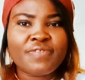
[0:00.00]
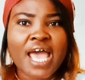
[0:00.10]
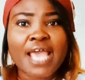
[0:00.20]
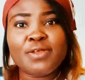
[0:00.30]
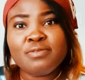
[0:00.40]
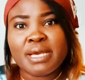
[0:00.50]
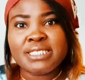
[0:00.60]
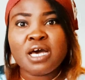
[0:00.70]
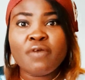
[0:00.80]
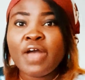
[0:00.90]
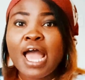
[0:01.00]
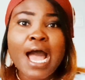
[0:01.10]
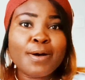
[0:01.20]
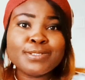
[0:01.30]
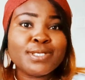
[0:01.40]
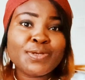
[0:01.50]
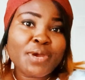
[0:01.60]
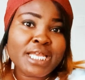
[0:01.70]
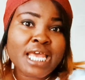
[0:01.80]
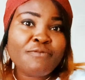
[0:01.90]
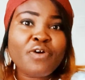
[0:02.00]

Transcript: of that, I told myself I was not going there